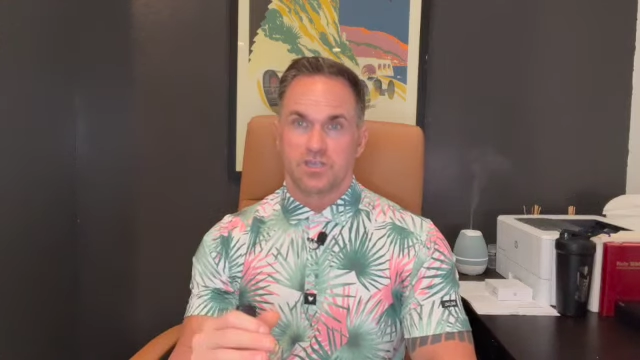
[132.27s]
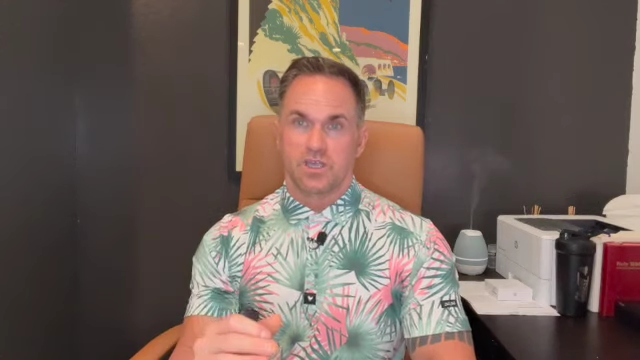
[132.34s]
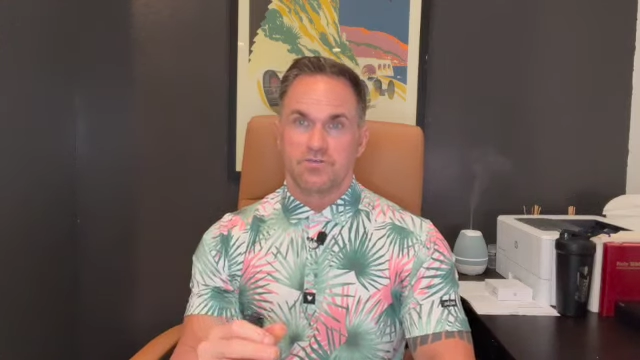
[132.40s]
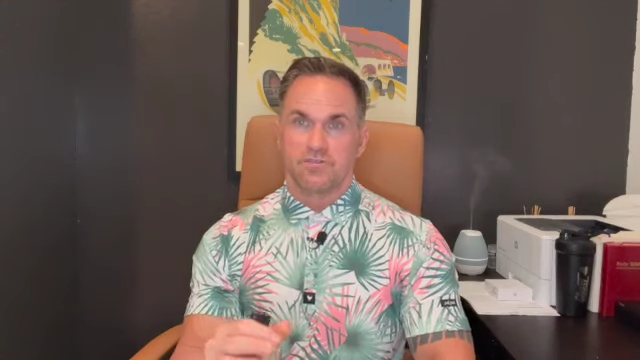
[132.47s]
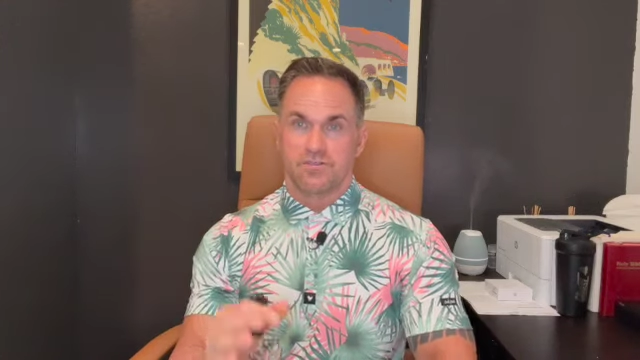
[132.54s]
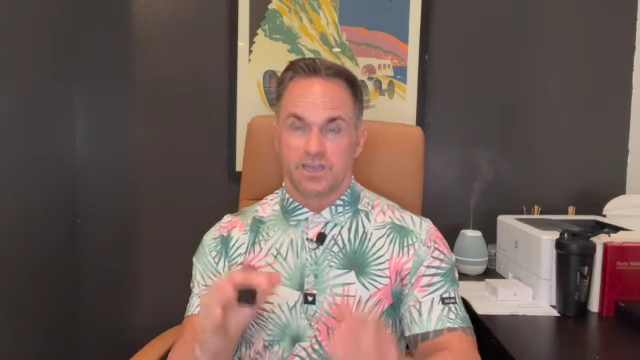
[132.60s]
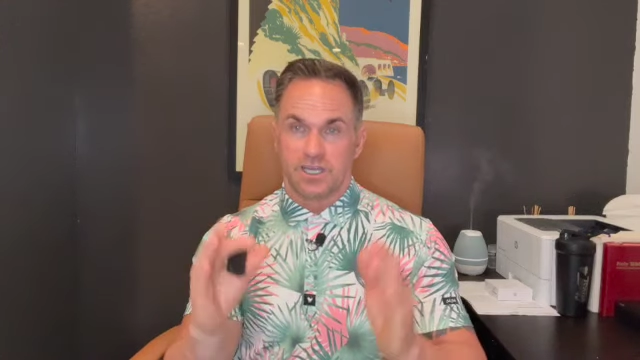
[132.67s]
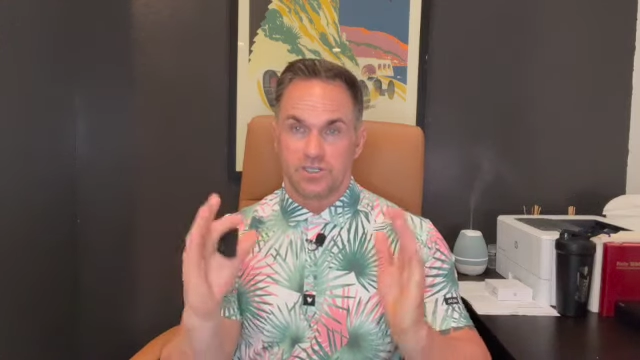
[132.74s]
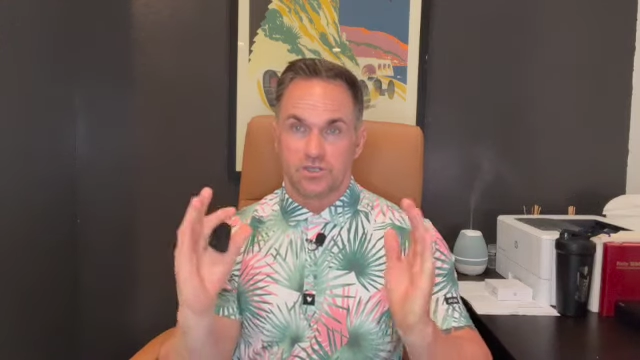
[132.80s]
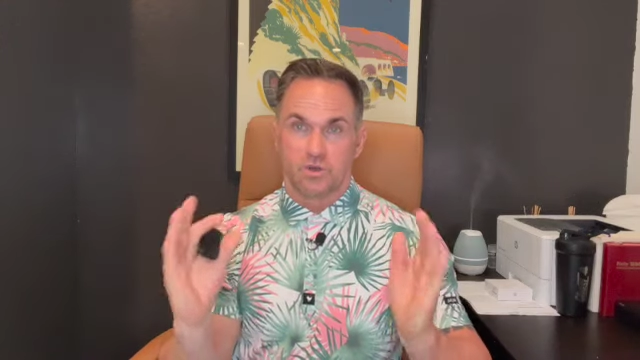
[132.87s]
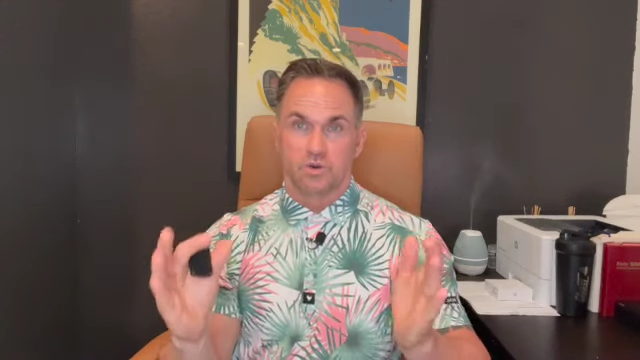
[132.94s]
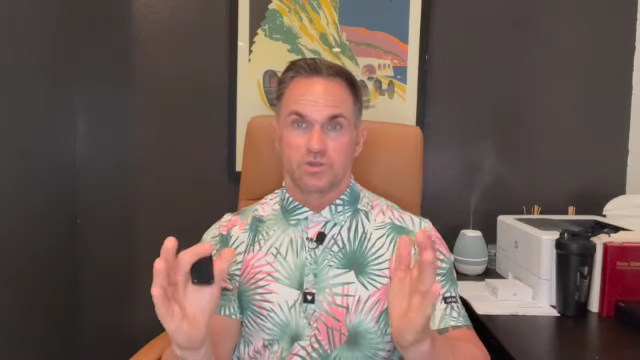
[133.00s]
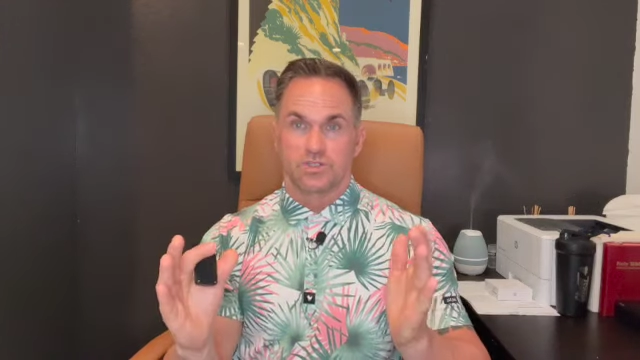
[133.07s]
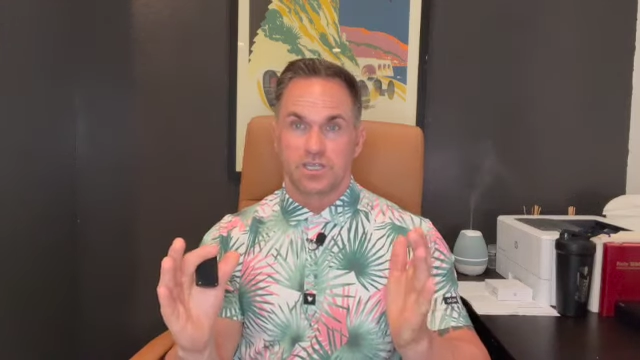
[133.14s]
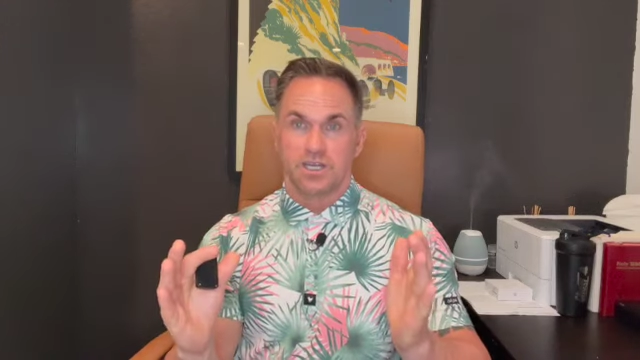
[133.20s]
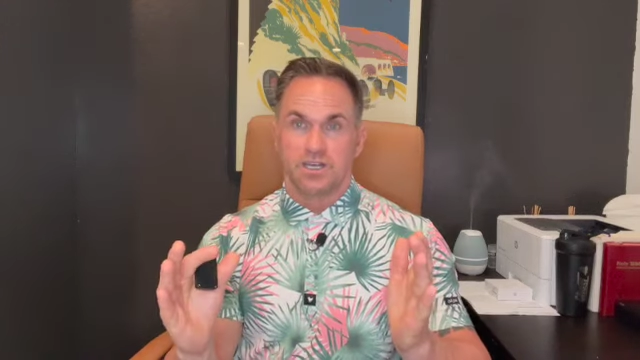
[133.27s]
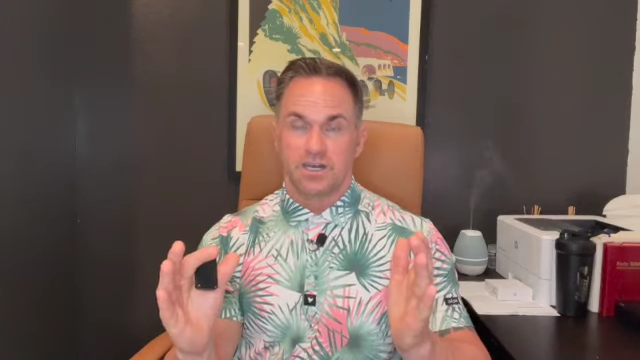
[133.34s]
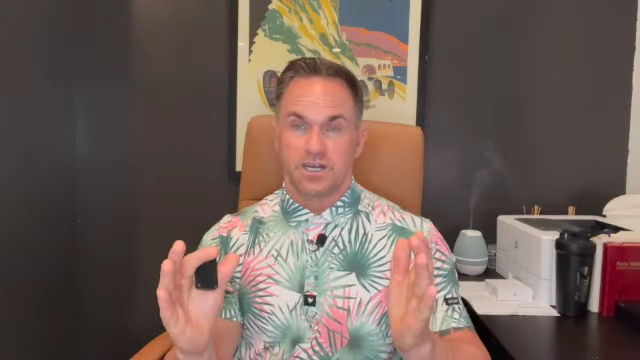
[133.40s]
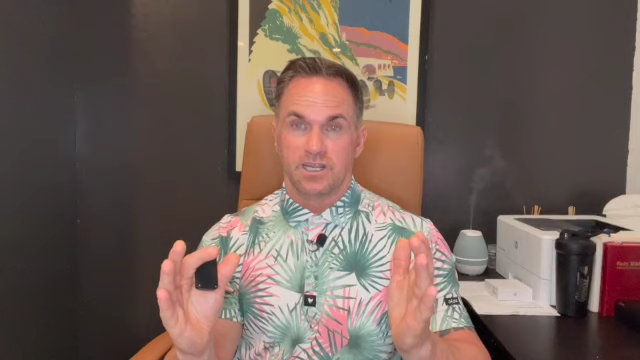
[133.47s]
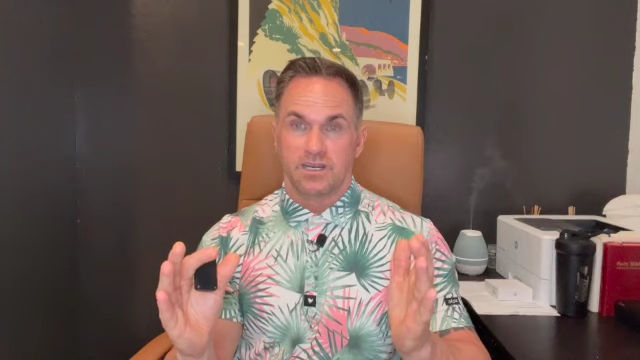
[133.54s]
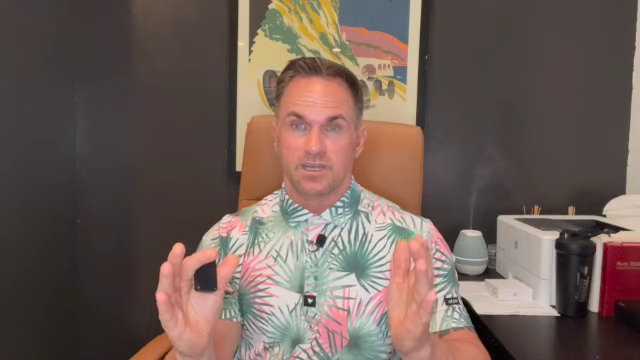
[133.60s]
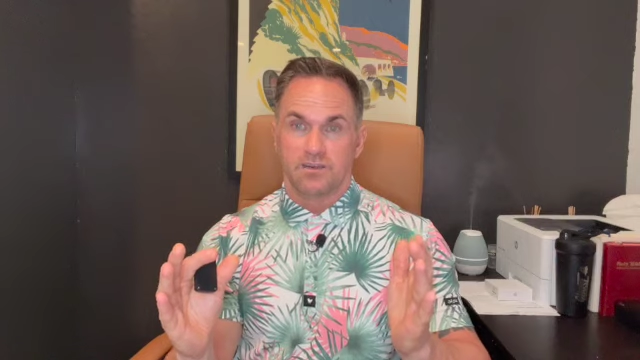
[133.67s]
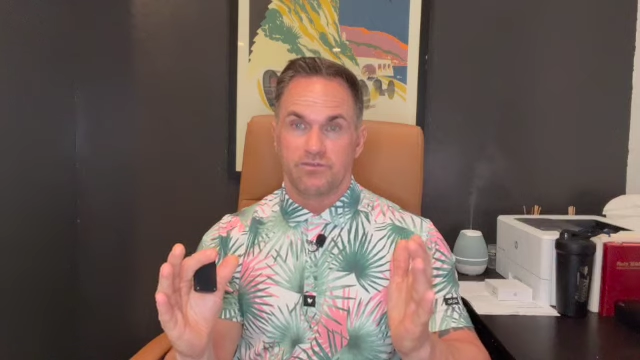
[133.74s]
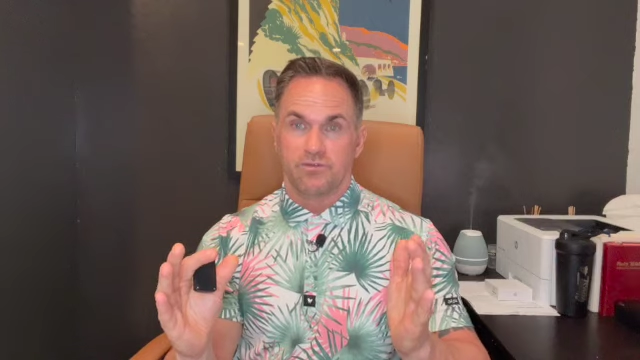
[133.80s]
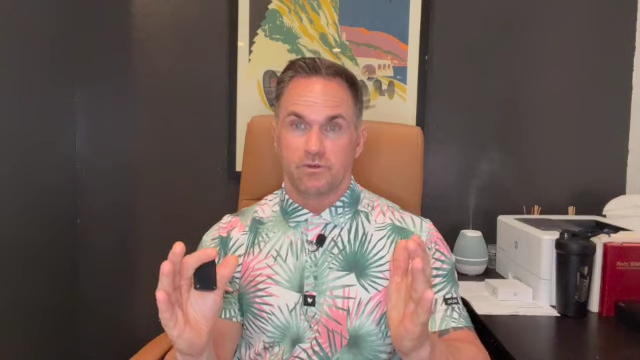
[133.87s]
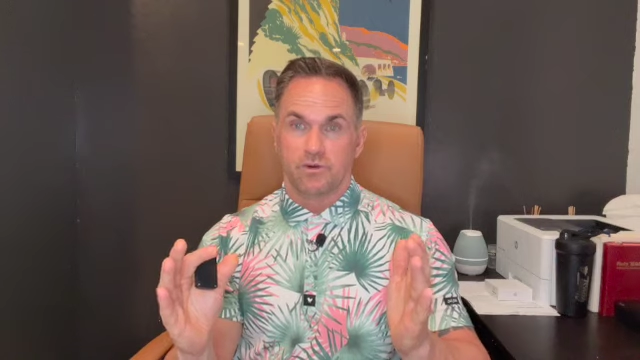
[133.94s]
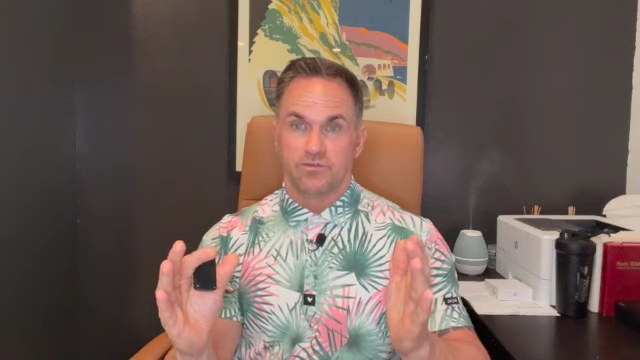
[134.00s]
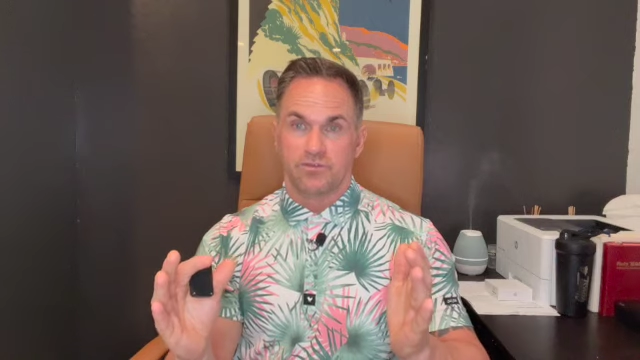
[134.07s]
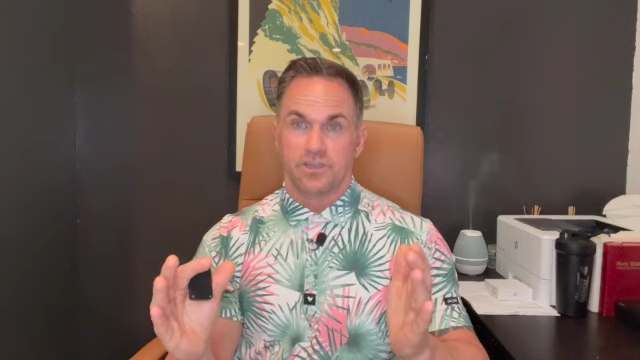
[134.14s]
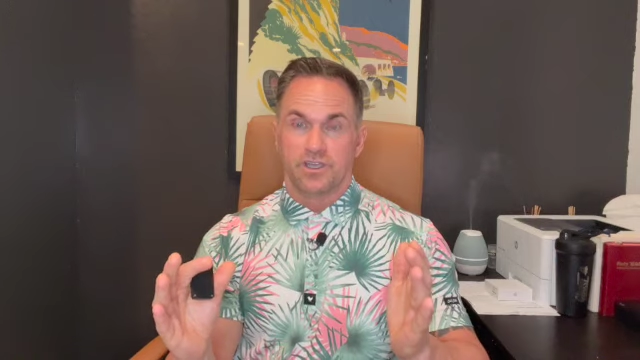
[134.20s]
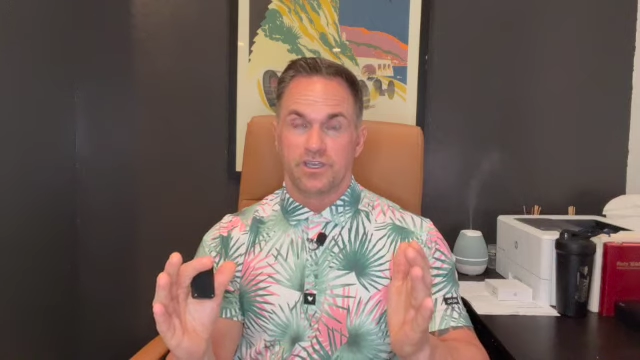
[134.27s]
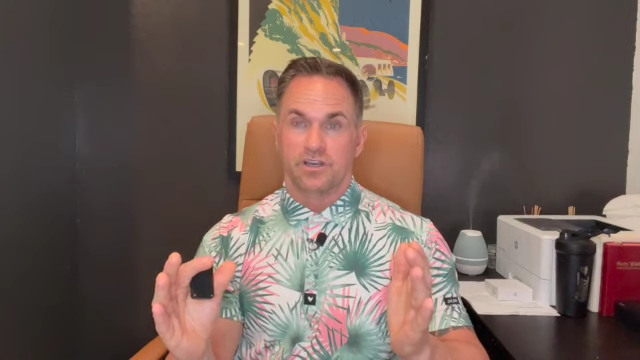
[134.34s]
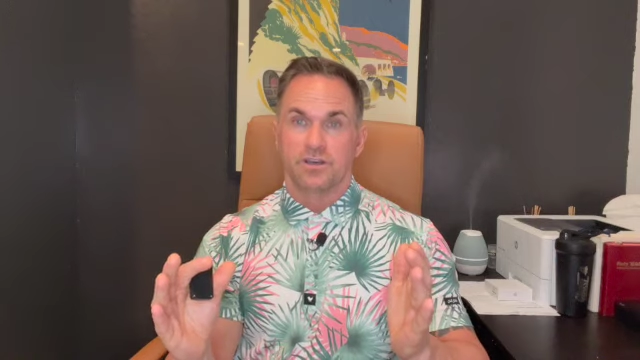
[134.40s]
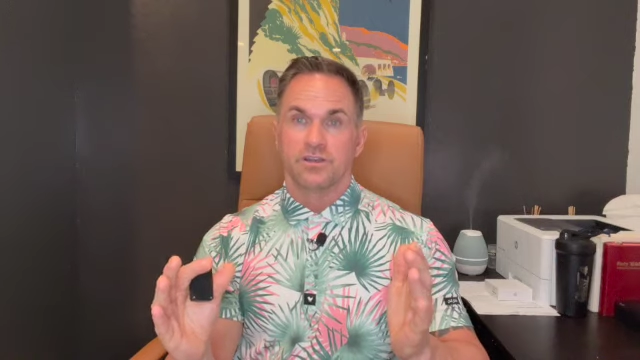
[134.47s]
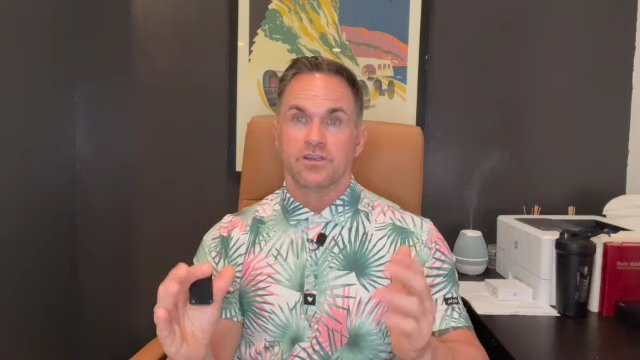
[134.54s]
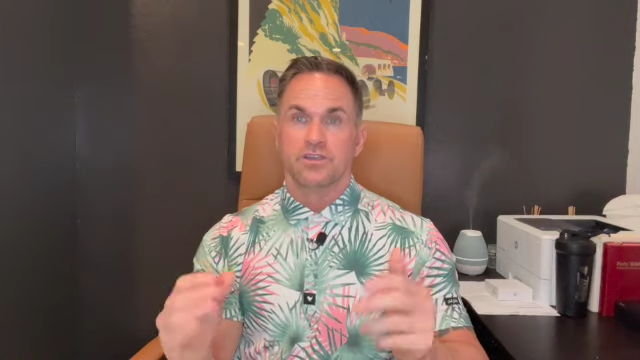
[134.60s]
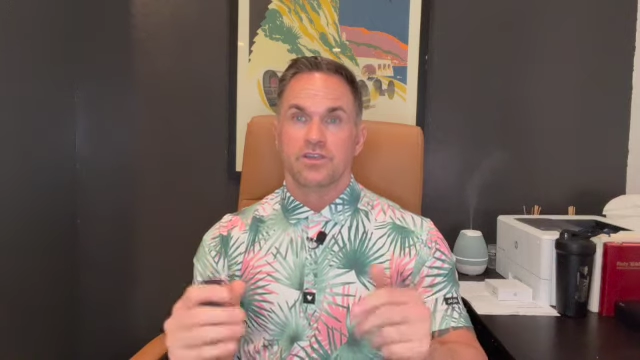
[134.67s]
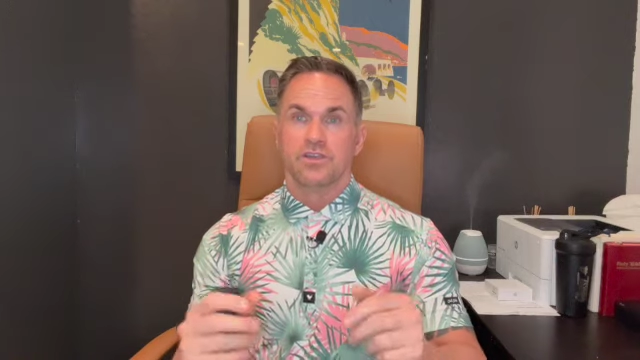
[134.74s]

off of that total 1099 form figure.